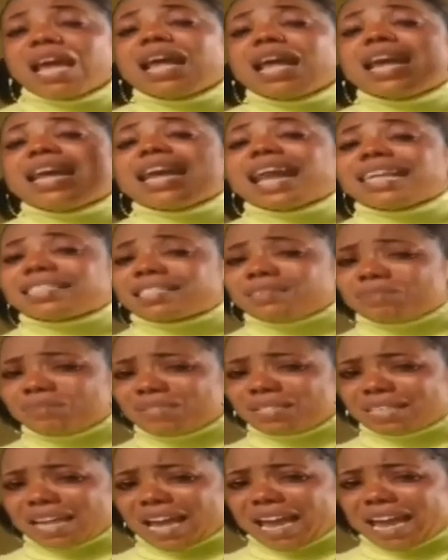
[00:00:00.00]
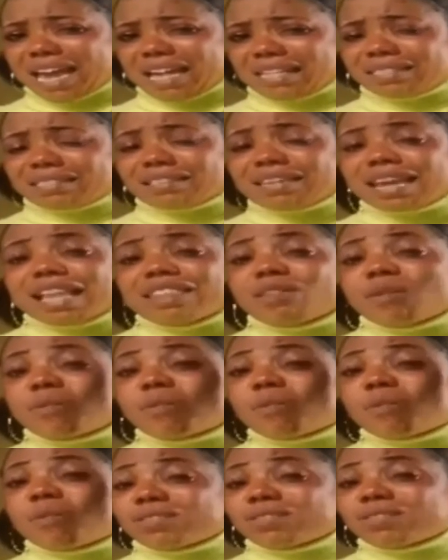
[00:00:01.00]
Let him see it. Let the
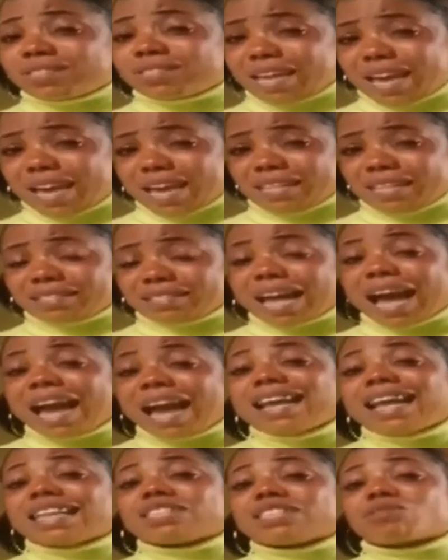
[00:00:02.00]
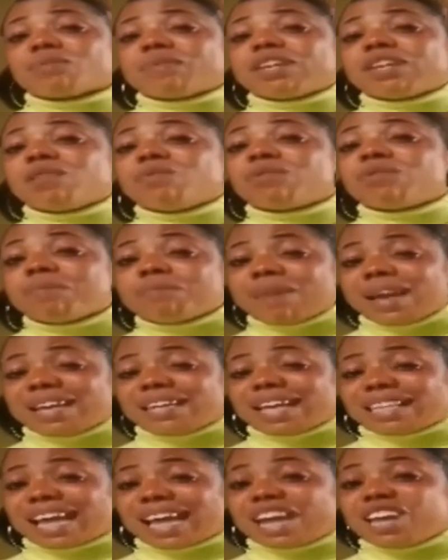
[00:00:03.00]
world see it. And let so many women
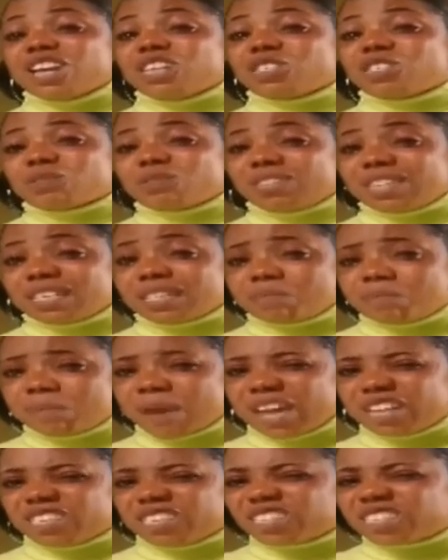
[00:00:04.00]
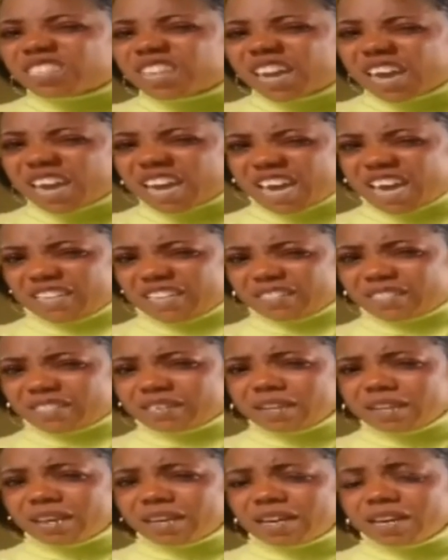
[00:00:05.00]
that are into this pain see it.
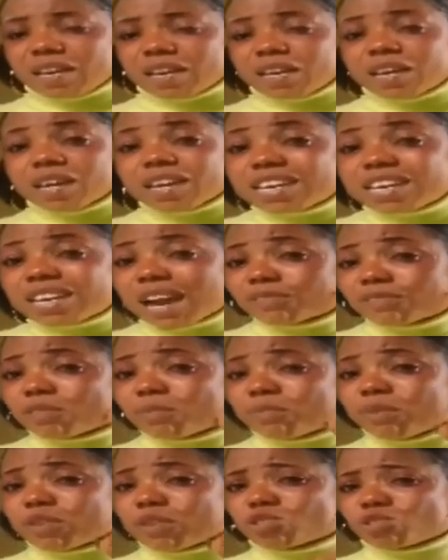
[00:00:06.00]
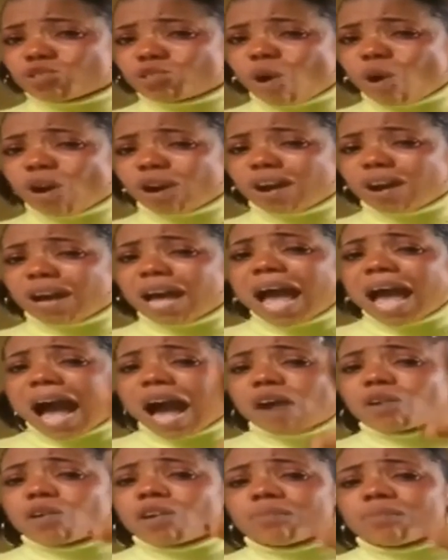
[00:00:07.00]
You have to be strong
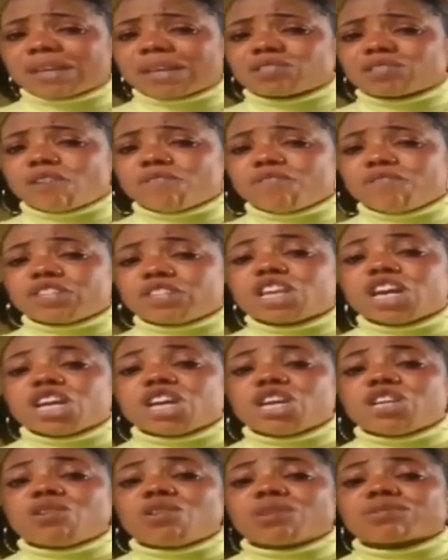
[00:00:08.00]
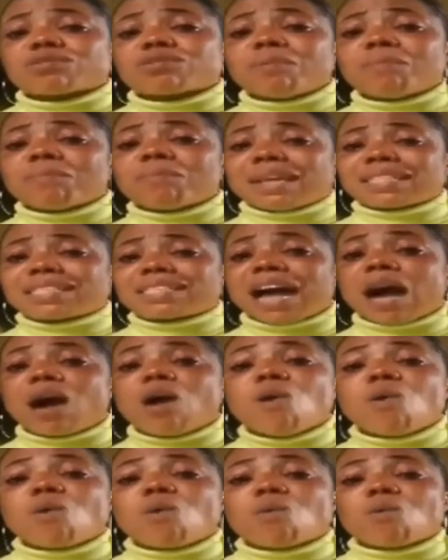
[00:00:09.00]
and come out of it. It doesn't matter
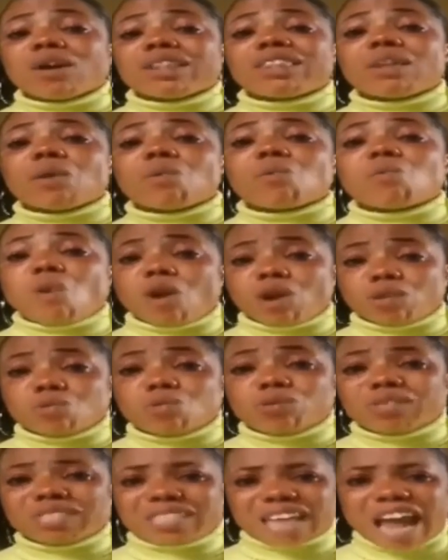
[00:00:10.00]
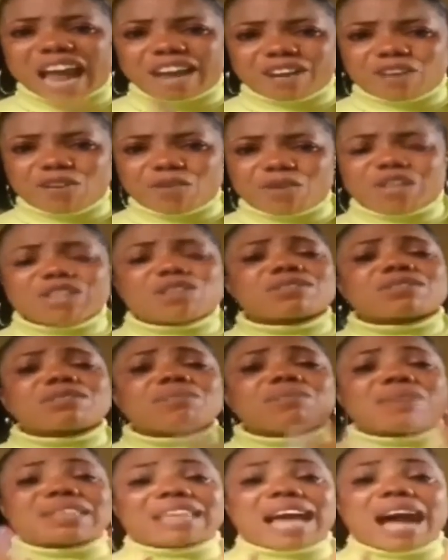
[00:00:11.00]
what the world will tell you. It
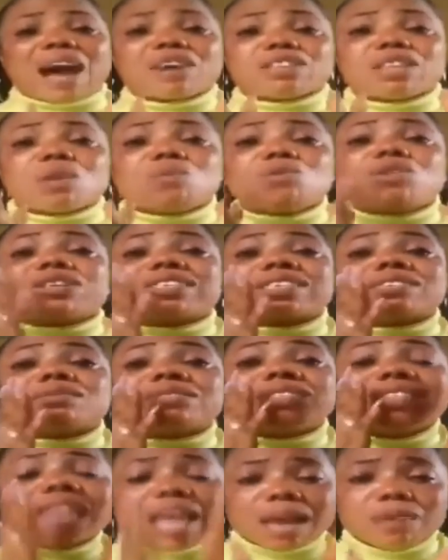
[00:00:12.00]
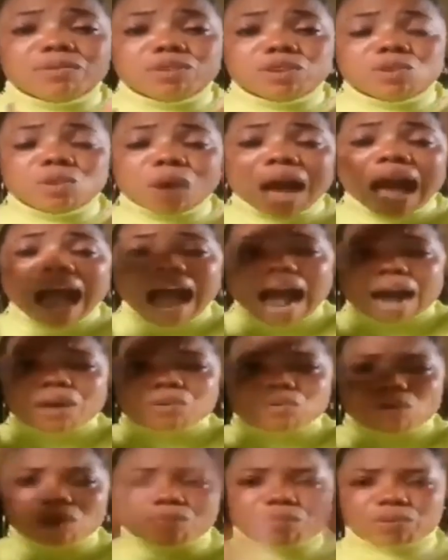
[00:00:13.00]
doesn't matter how they will nail you
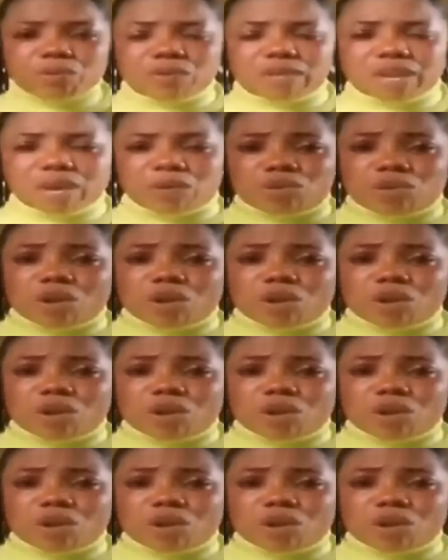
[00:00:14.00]
and rub you nail.